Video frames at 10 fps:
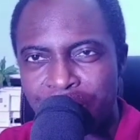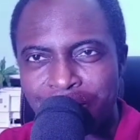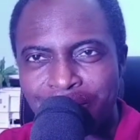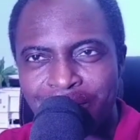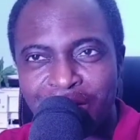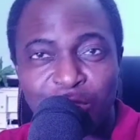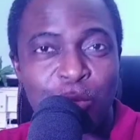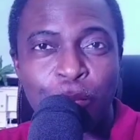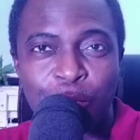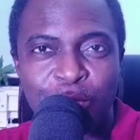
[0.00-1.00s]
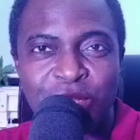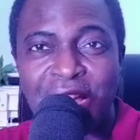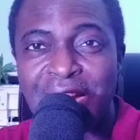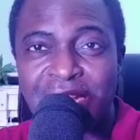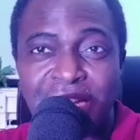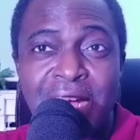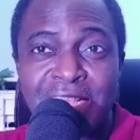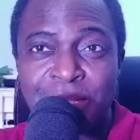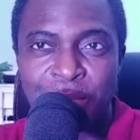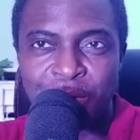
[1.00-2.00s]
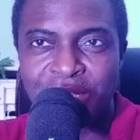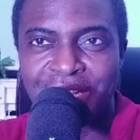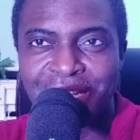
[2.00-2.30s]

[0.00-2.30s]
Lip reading: to produce exciting music